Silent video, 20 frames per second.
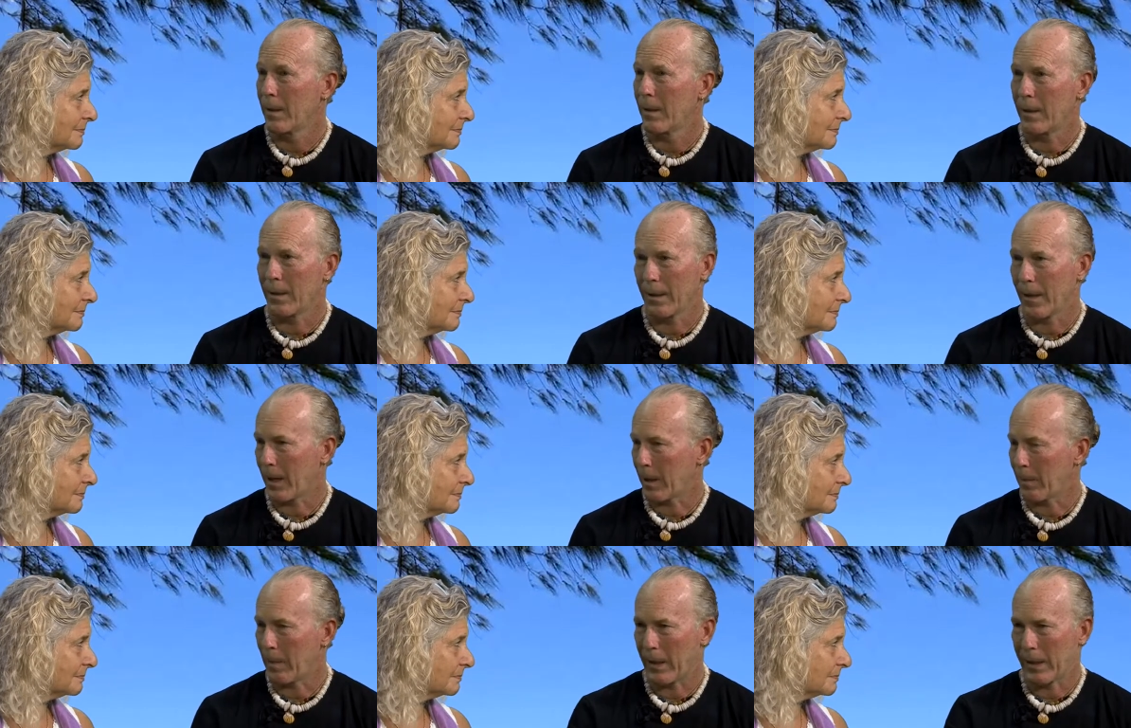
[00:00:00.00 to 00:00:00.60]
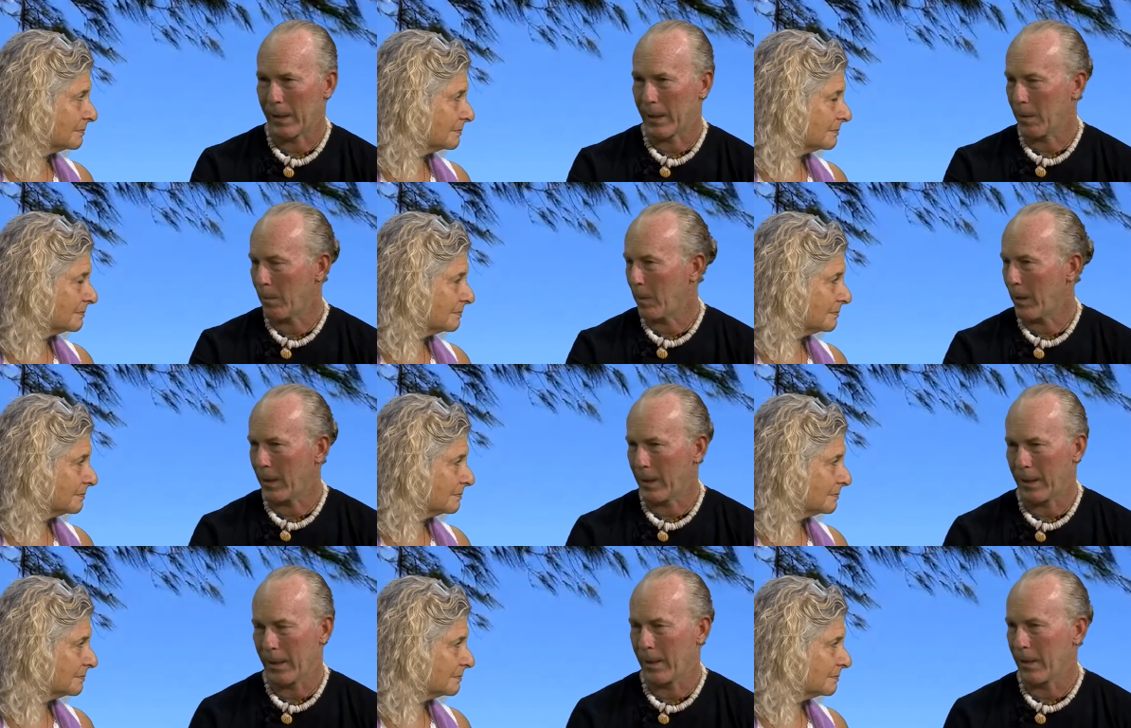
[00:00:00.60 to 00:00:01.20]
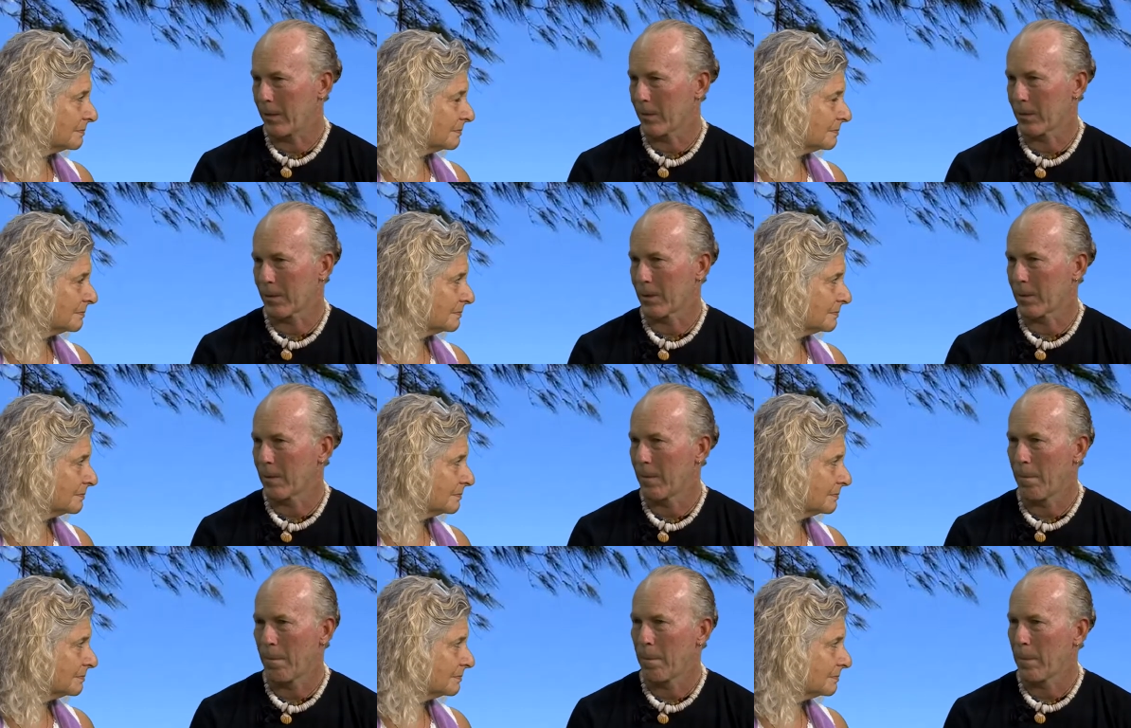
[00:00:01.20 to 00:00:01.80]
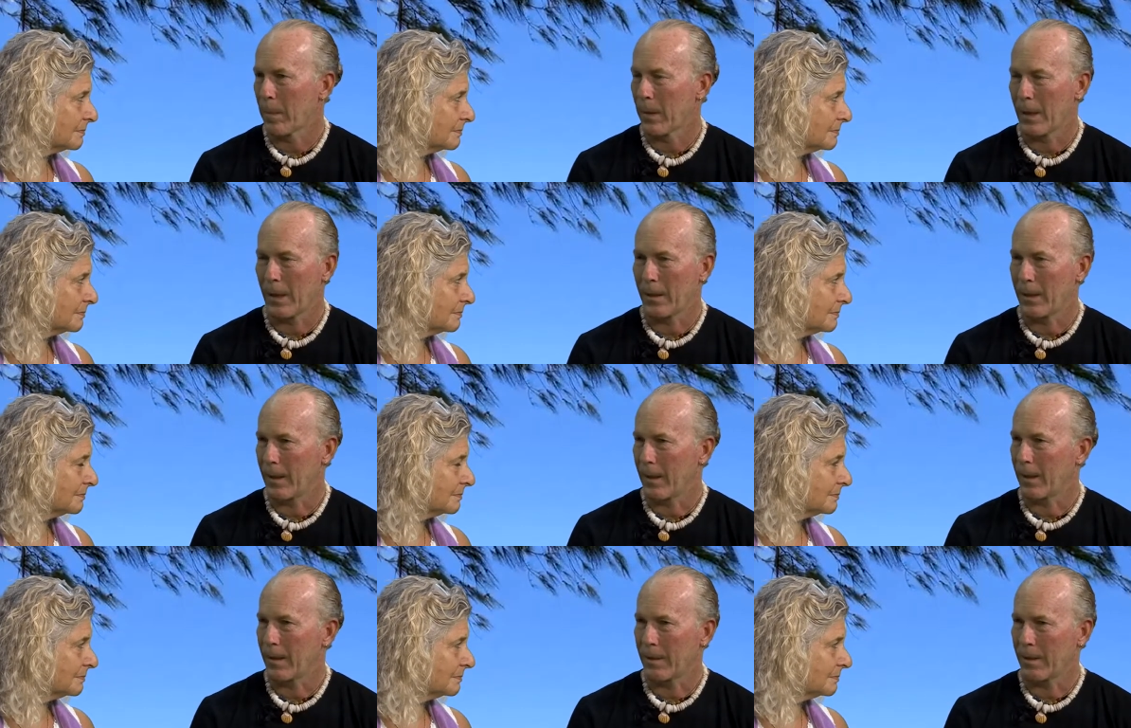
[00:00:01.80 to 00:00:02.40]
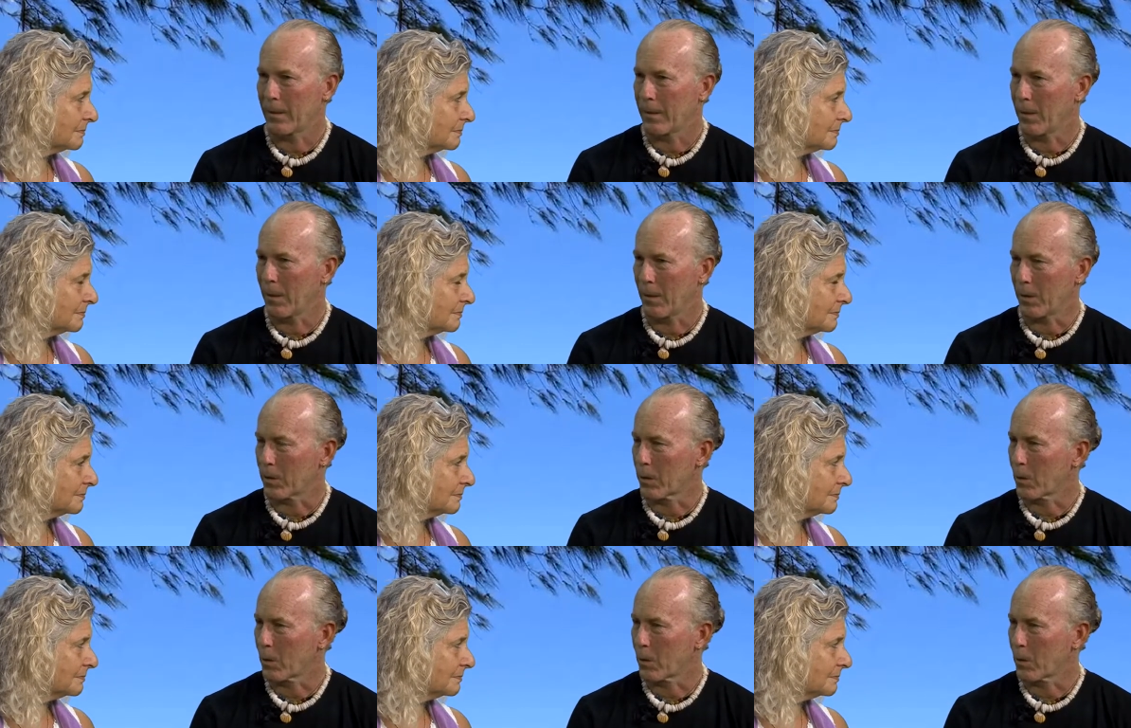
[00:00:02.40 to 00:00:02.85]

Speaker 1: and not about anybody else and that you know it's